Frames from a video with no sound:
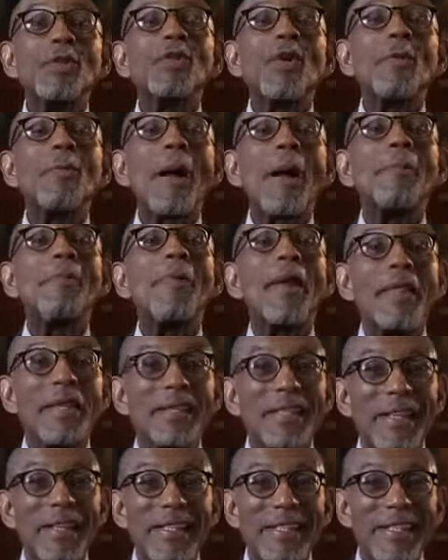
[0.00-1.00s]
So, my
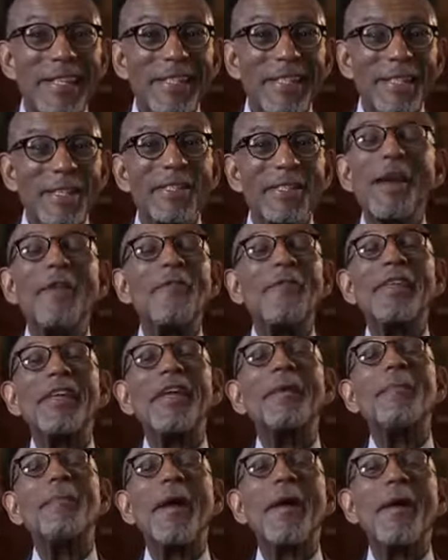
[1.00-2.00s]
brothers and sisters of
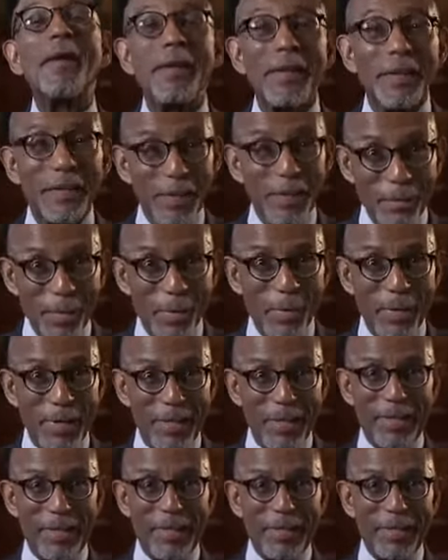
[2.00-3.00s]
the American
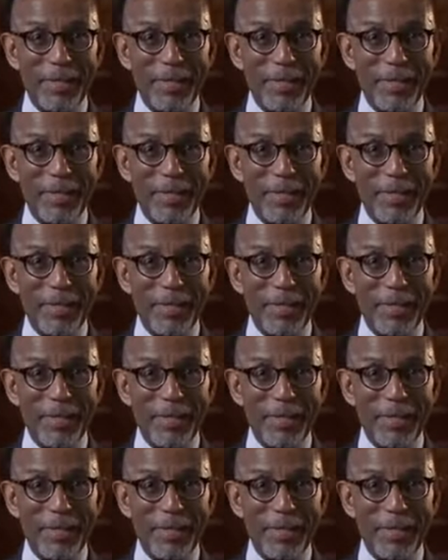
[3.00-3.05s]
community,